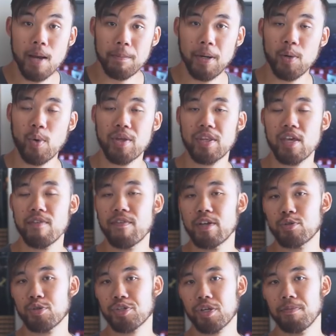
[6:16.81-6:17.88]
But when the
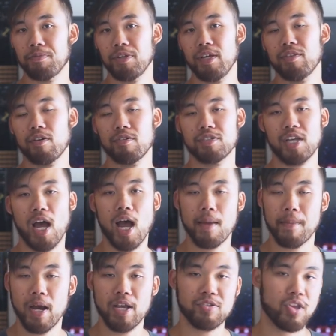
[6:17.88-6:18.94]
Avengers complete their
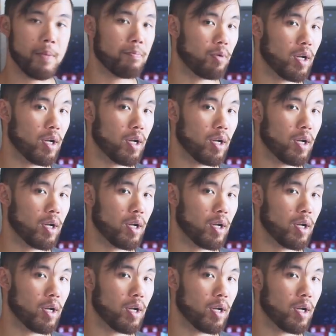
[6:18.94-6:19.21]
time heist and